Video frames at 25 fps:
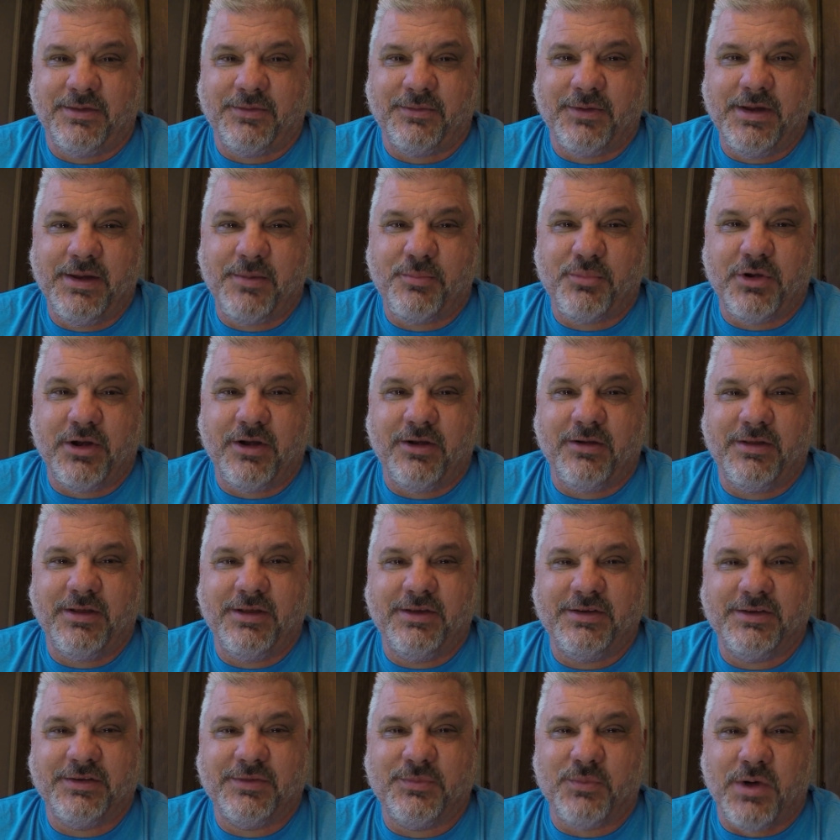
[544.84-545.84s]
3D printer you
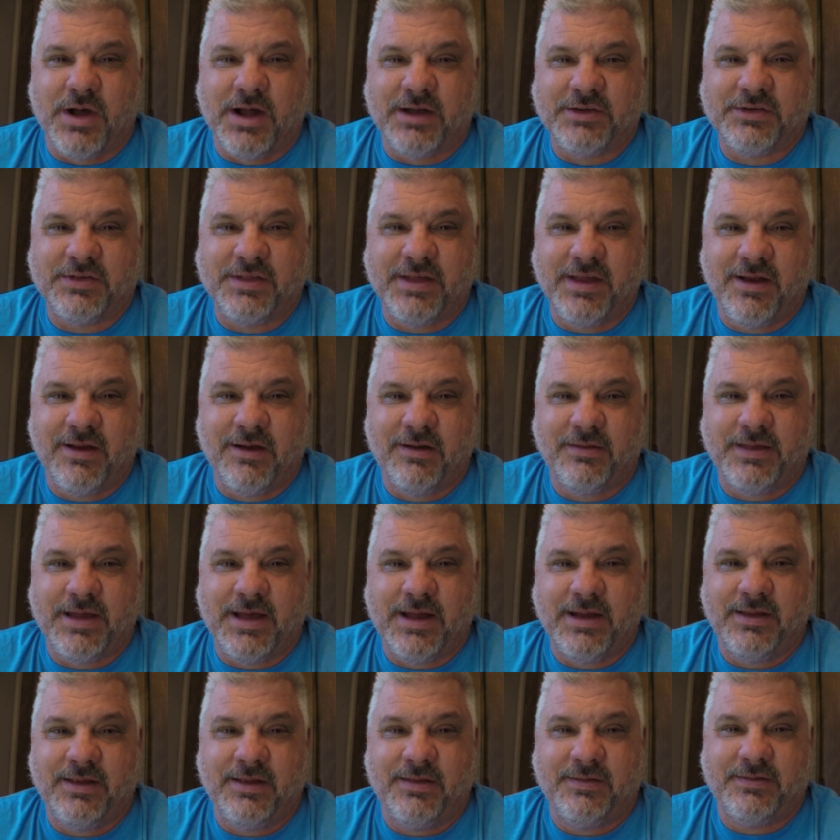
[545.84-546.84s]
just watched there,
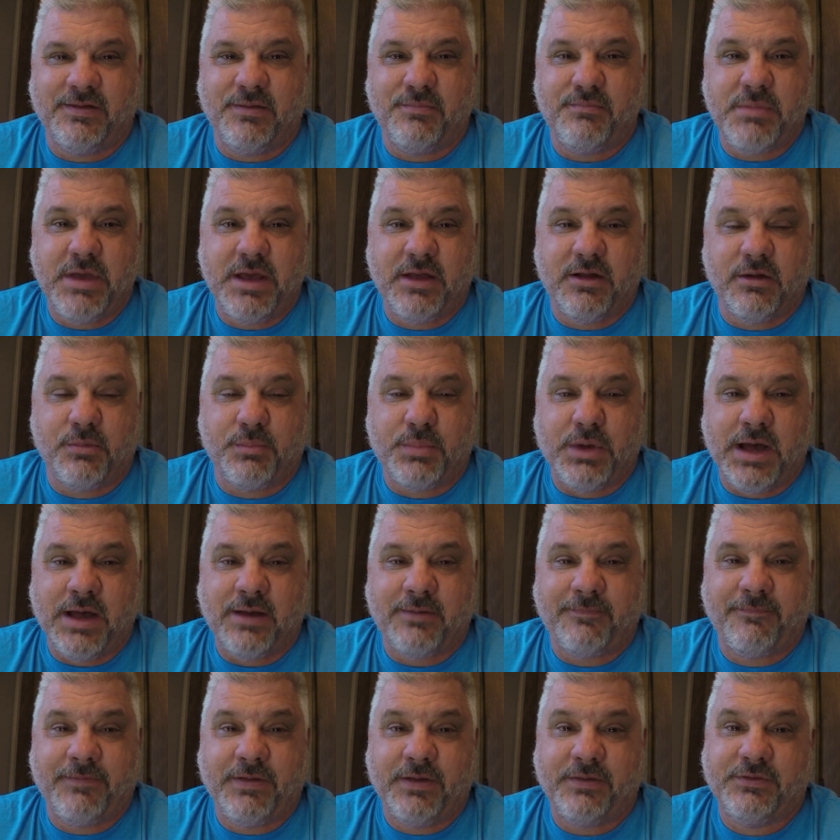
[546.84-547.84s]
that is a
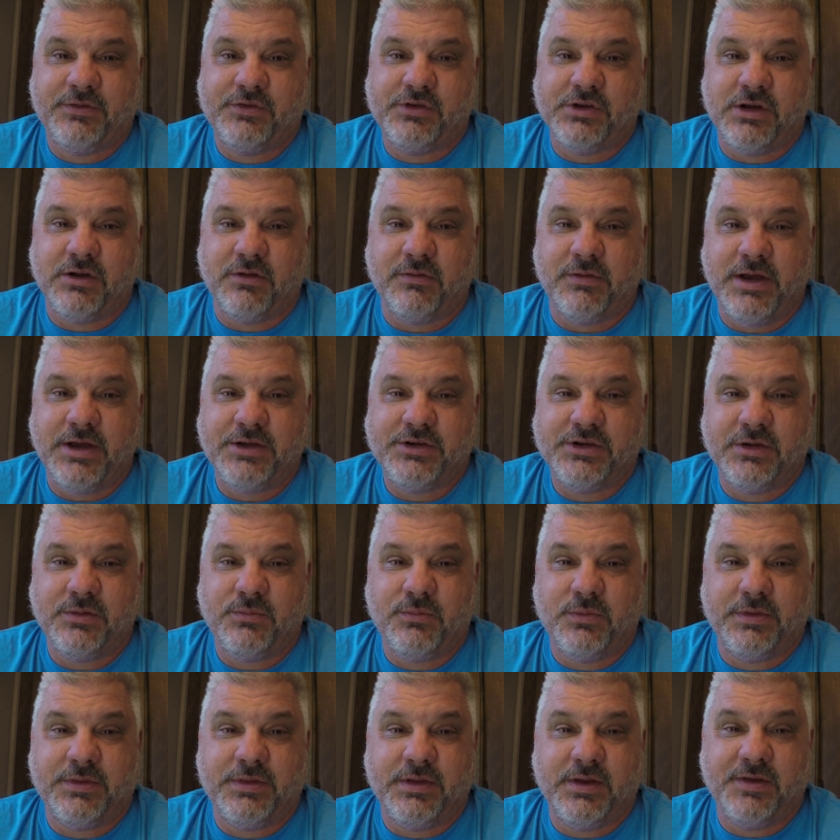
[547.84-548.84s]
MakerBot 5th generation
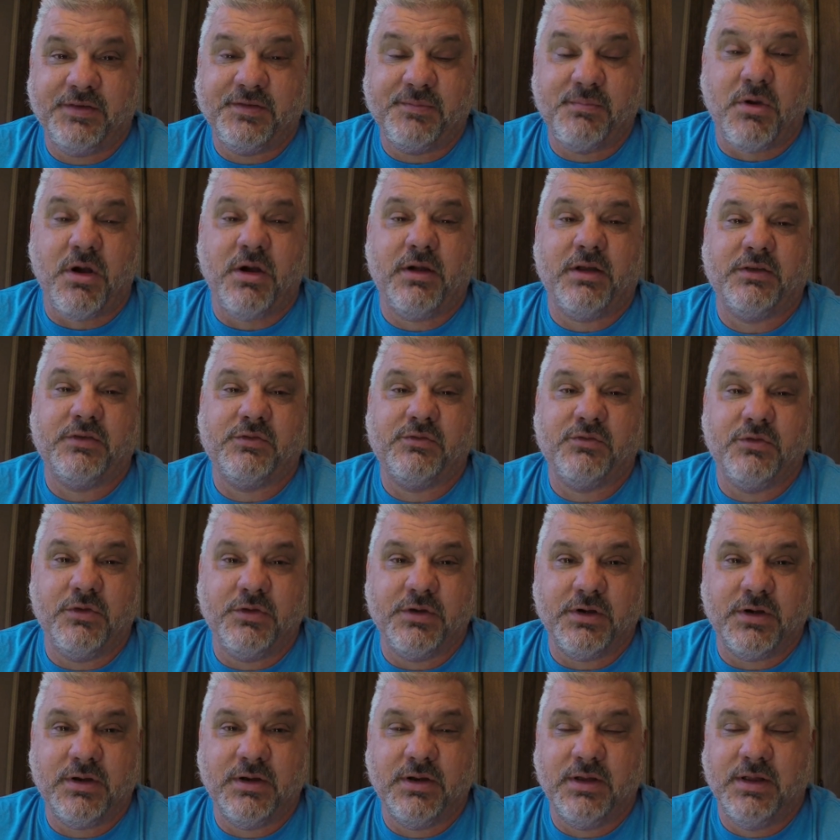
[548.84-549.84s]
with the smart
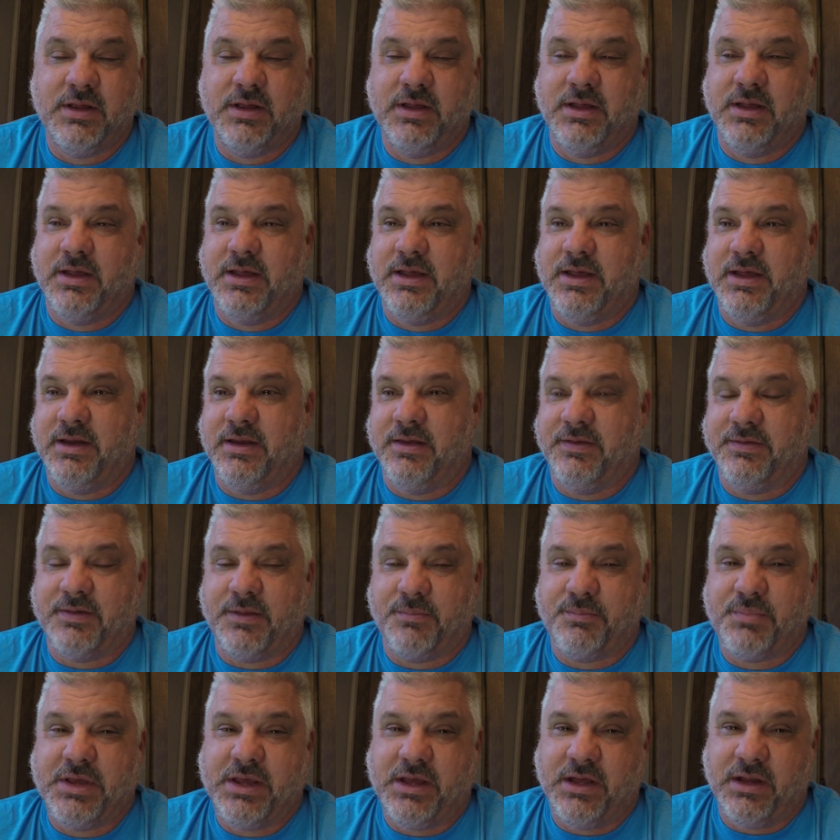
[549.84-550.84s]
extruder. It is a
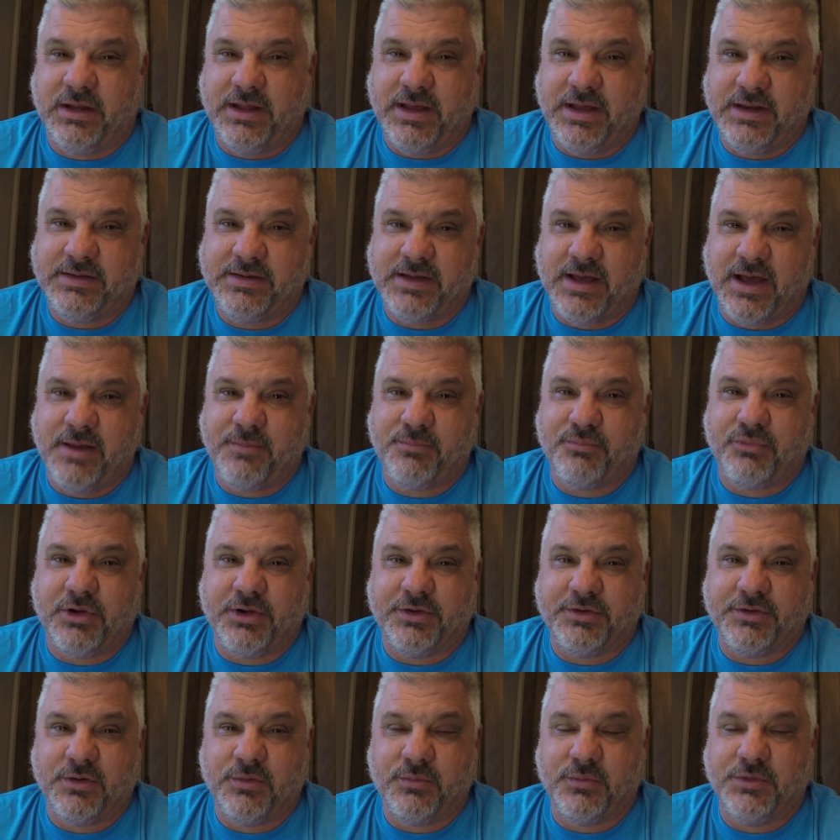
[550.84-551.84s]
PLA type
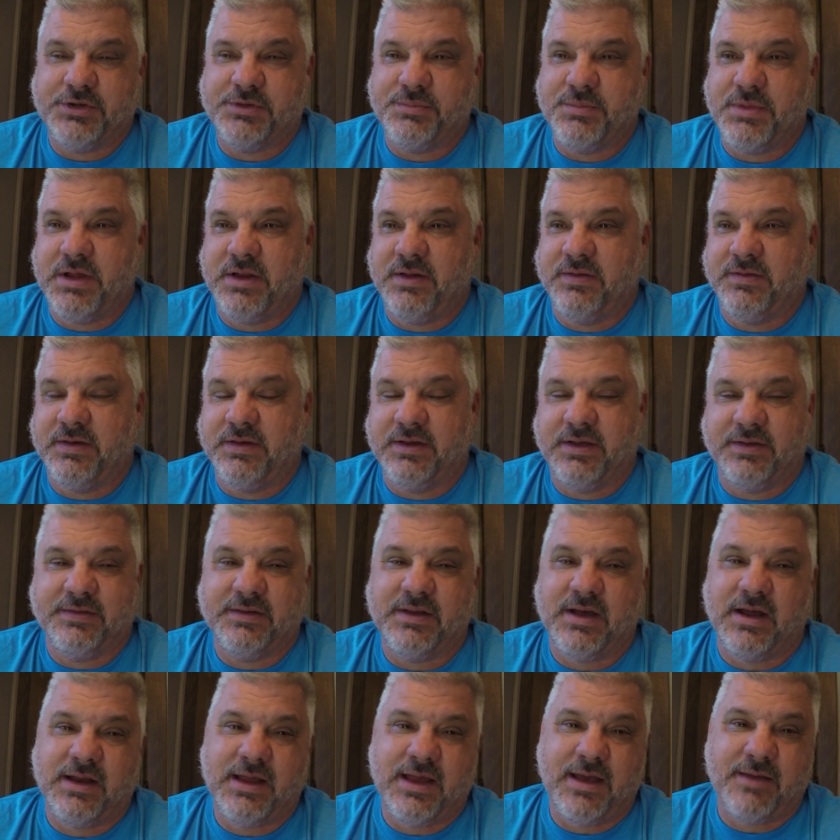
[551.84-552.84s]
printer, which means it does
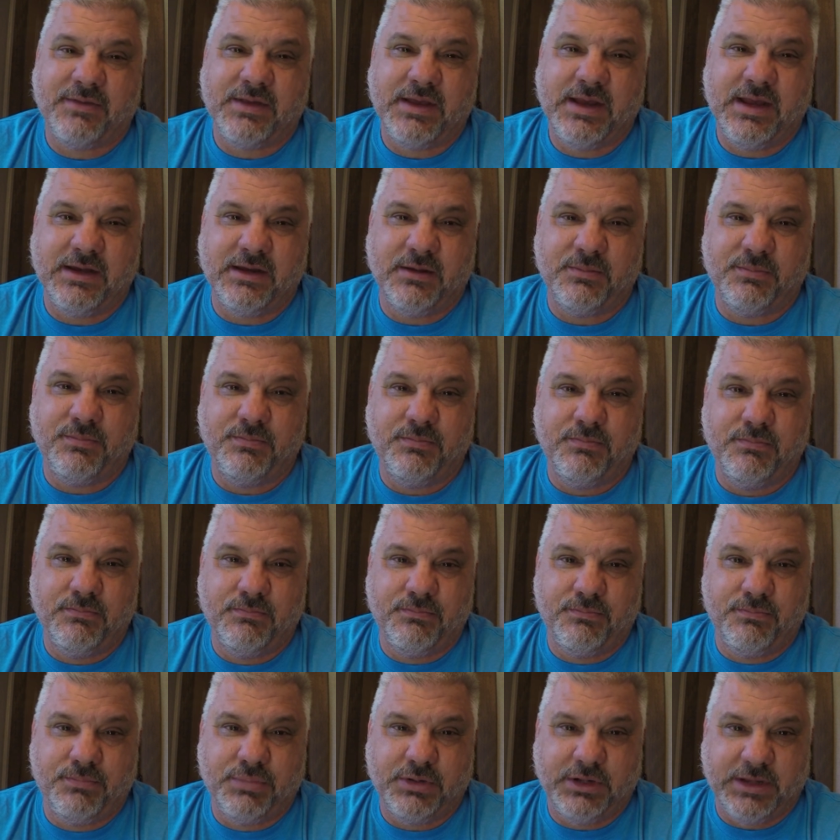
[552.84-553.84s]
not have the heated
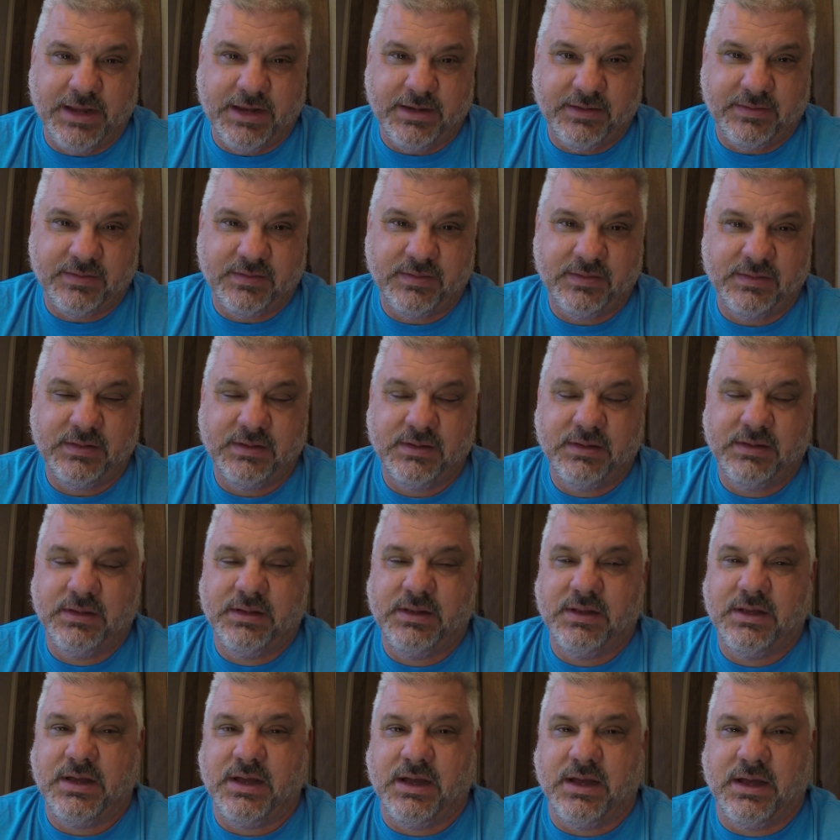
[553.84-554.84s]
plate.
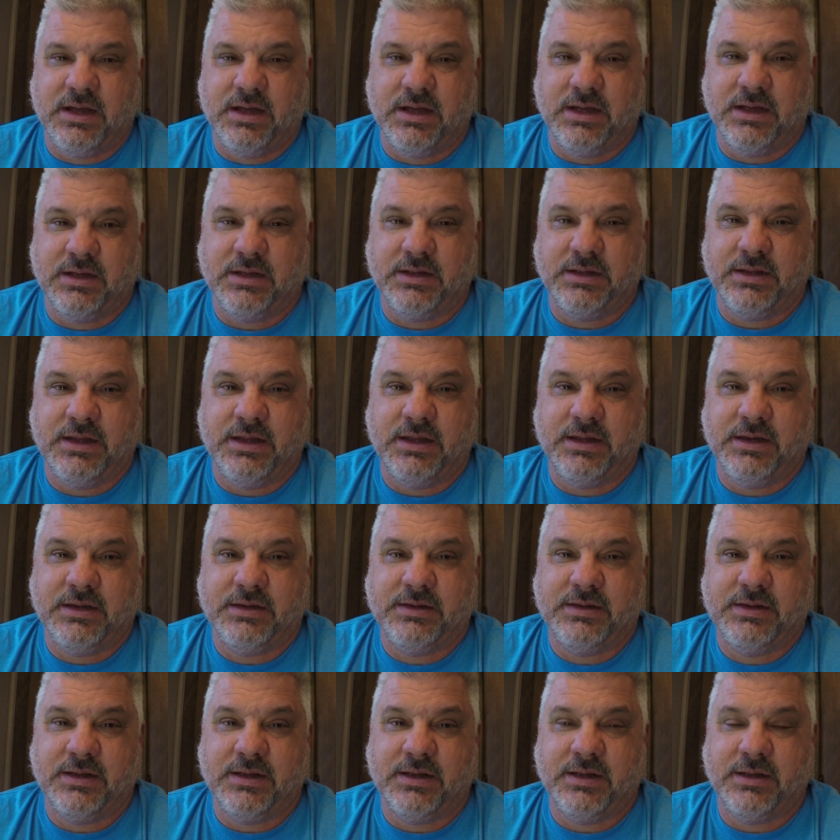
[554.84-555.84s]

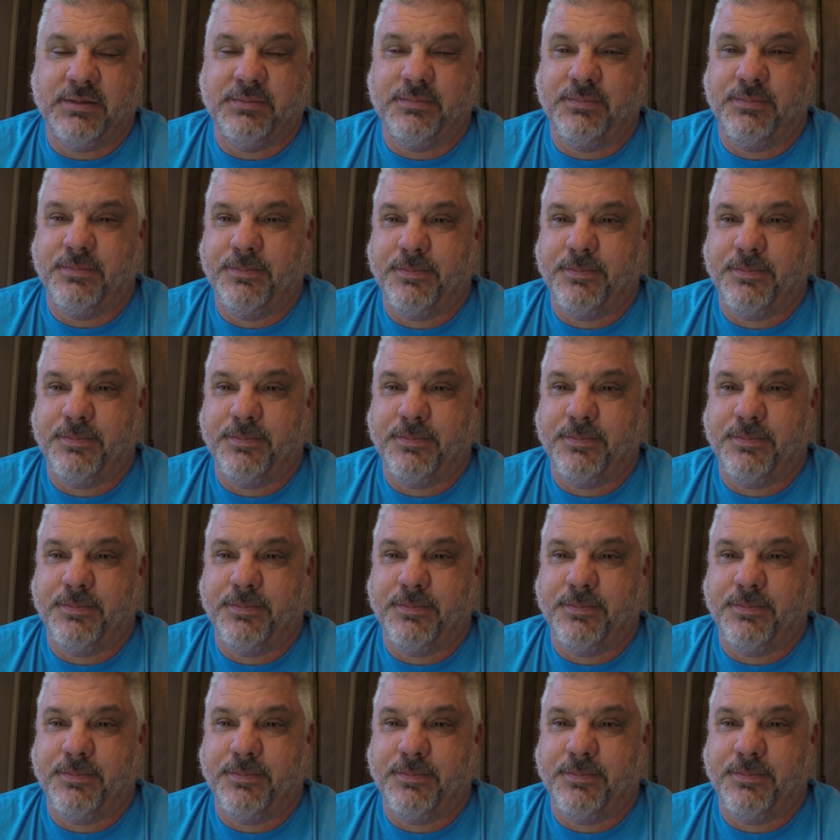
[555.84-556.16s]
The